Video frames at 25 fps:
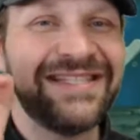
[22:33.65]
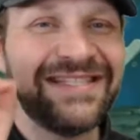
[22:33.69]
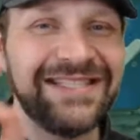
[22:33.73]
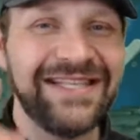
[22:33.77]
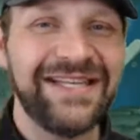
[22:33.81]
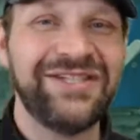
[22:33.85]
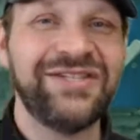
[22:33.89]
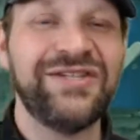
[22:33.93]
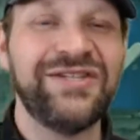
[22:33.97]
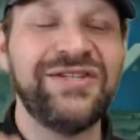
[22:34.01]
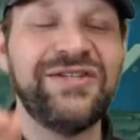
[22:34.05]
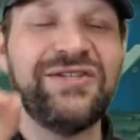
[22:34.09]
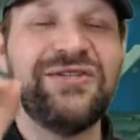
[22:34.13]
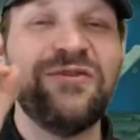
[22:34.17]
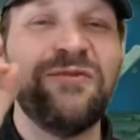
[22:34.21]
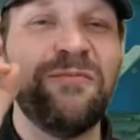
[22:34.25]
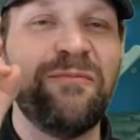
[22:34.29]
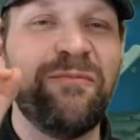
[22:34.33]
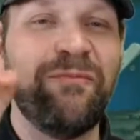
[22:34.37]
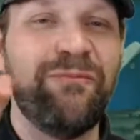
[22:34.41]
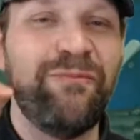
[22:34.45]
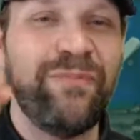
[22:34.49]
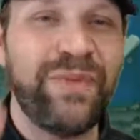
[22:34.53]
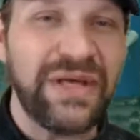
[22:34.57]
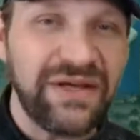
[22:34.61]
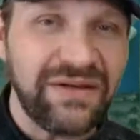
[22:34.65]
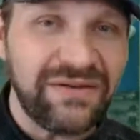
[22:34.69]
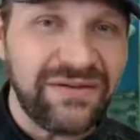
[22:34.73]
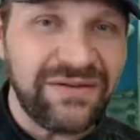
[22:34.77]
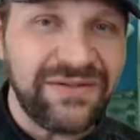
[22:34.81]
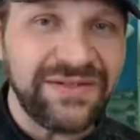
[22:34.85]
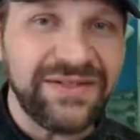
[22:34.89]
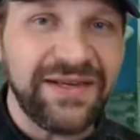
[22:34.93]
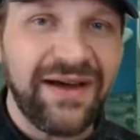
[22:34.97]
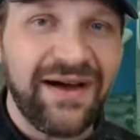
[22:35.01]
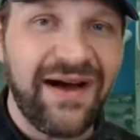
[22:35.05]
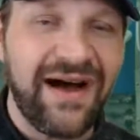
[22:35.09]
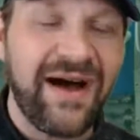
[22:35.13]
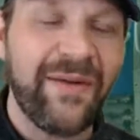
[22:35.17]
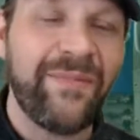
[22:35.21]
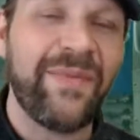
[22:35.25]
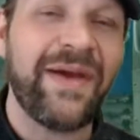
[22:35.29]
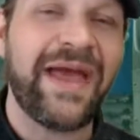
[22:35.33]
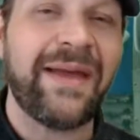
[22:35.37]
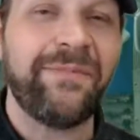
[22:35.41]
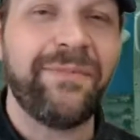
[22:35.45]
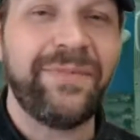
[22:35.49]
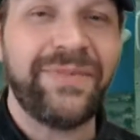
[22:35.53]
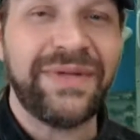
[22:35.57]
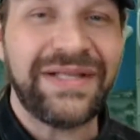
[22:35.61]
stitches to build up
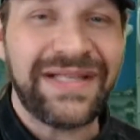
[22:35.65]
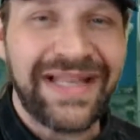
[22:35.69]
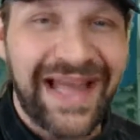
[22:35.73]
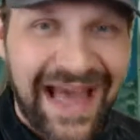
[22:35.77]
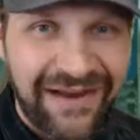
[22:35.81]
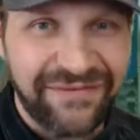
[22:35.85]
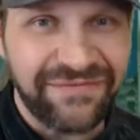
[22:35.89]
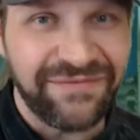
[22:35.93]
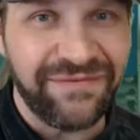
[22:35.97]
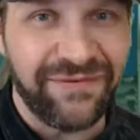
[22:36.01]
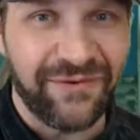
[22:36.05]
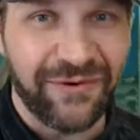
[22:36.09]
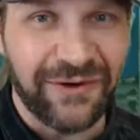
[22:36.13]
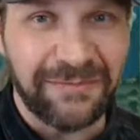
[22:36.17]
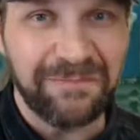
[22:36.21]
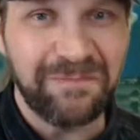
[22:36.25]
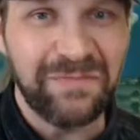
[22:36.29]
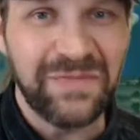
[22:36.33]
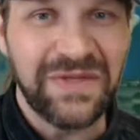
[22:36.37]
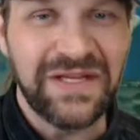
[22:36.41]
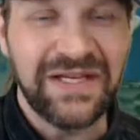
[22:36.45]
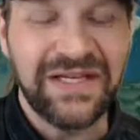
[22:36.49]
a platform.